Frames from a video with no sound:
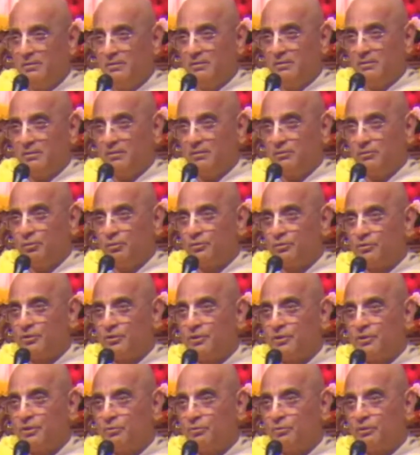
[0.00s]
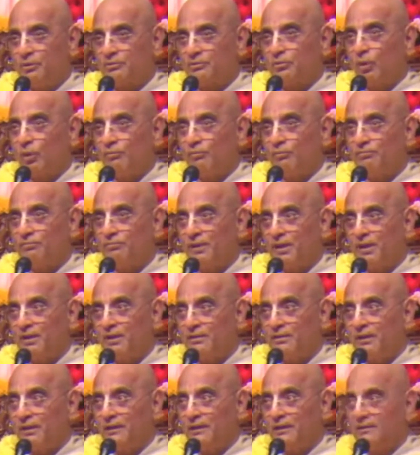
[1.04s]
Duryodhana was confident
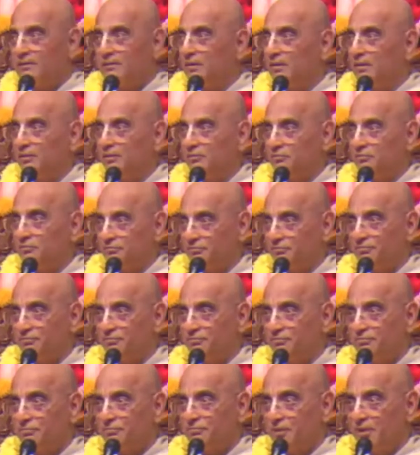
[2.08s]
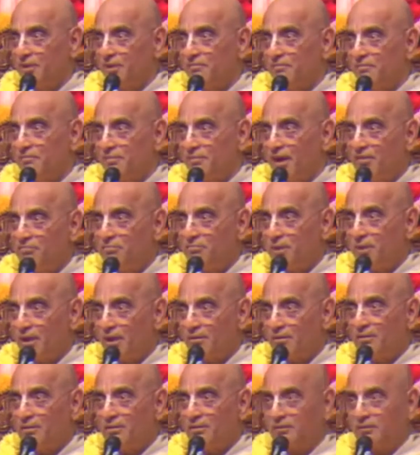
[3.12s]
that these five
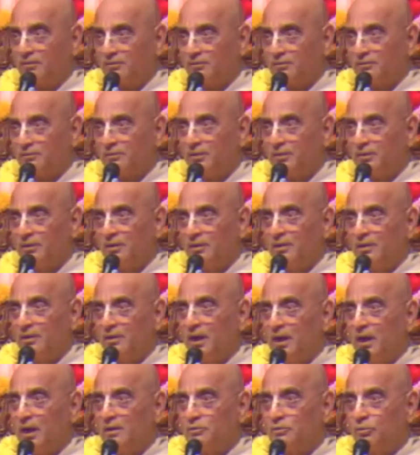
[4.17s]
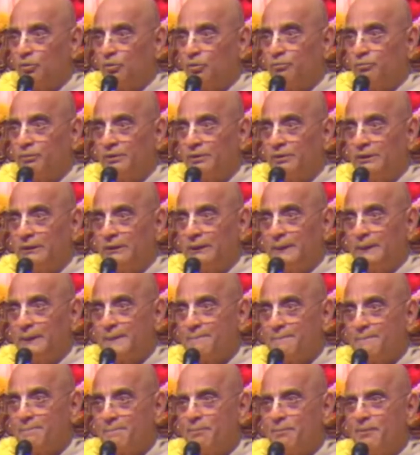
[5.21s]
brothers and Draupadi,
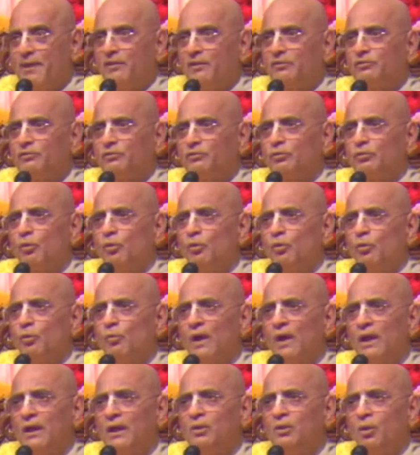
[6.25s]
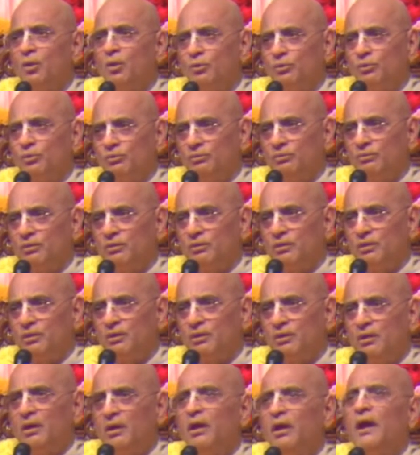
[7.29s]
they are so well known
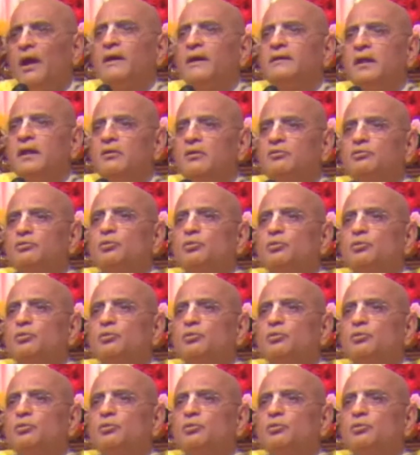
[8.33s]
and they are so